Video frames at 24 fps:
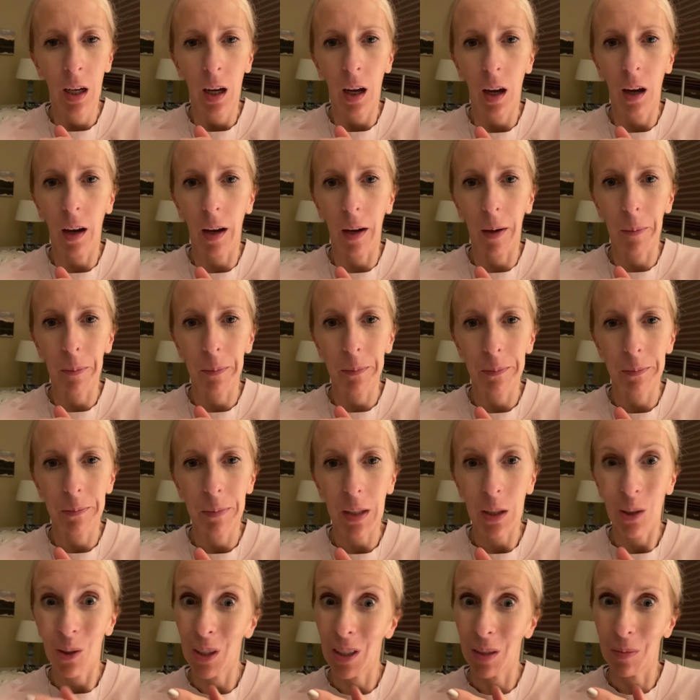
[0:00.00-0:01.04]

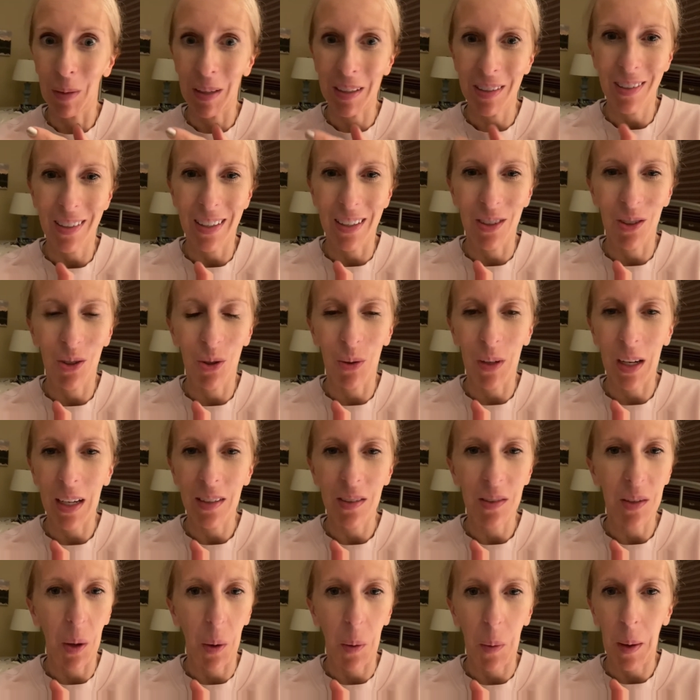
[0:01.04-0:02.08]
But Christmas is 2 days,
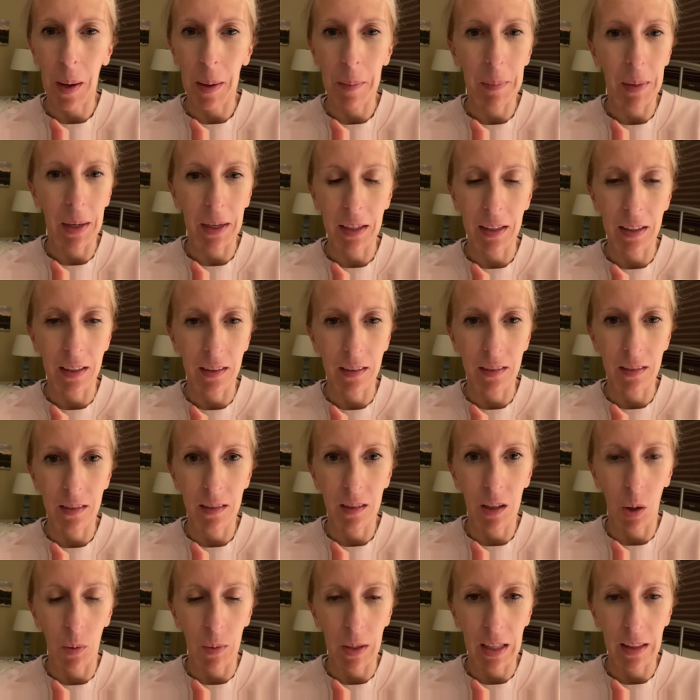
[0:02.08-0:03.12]
so I'm not going to
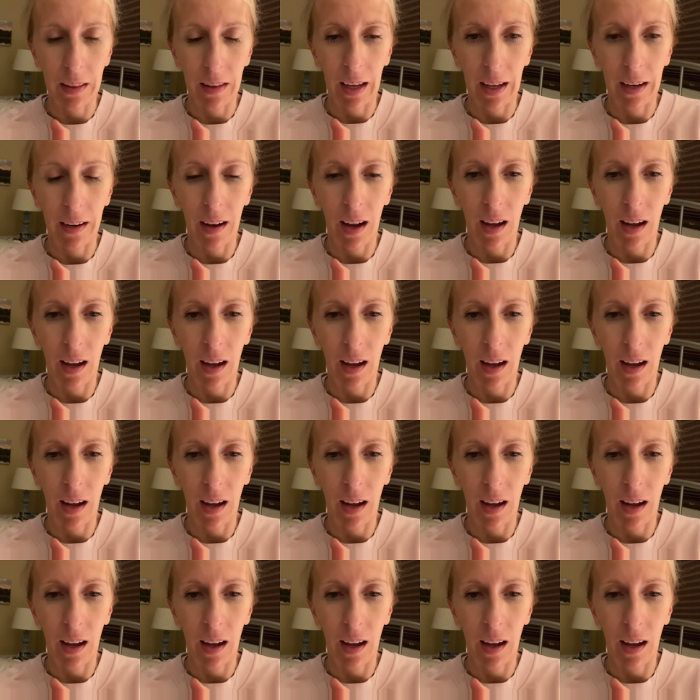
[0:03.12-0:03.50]
go in then.